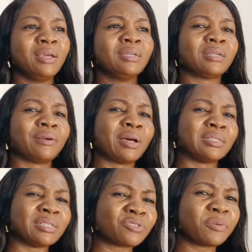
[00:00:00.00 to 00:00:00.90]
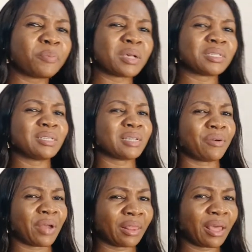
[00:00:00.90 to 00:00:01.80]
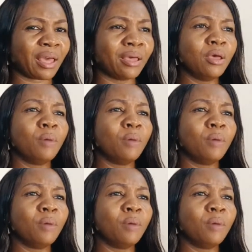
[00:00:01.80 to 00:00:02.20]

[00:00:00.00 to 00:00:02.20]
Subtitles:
There are discrepancies here and there.